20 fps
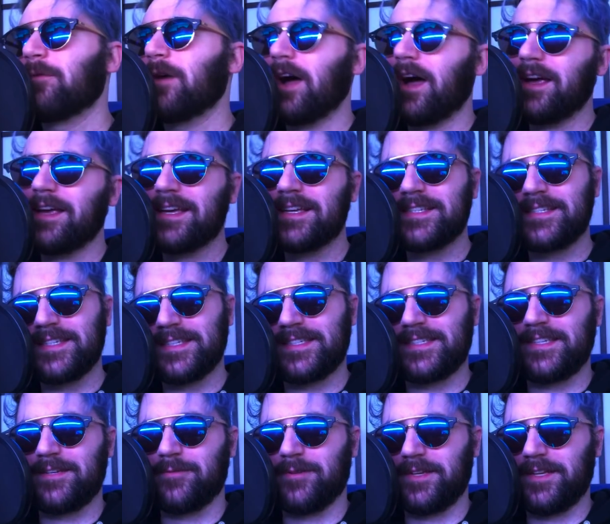I guess you
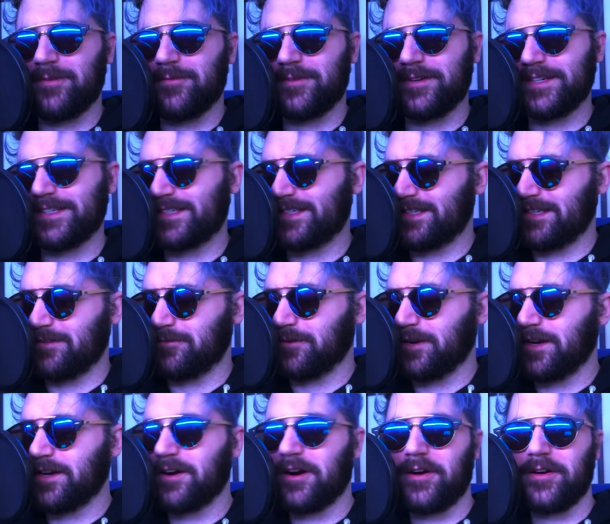see what you want to see,
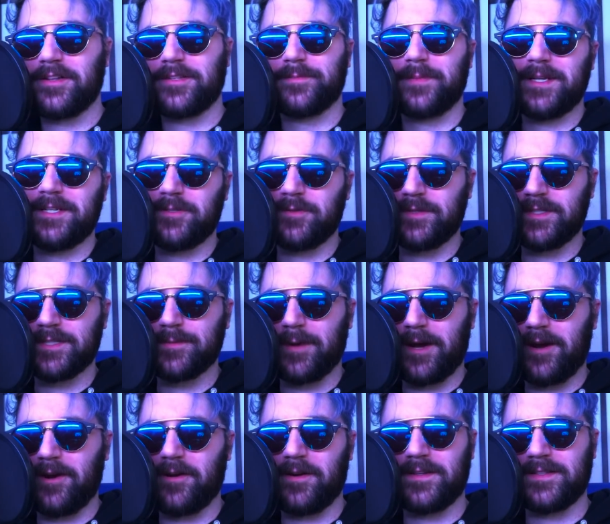right? Art is meant to
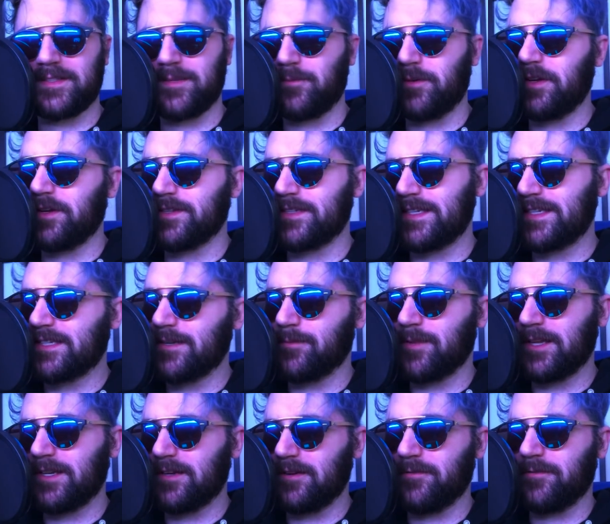inspire us, and we all see
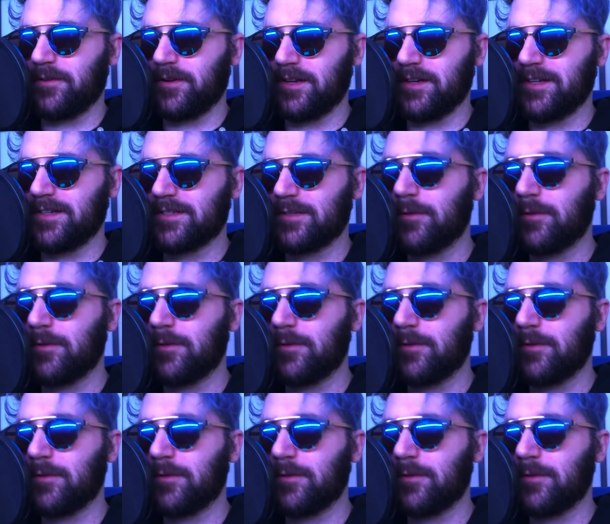something different in it.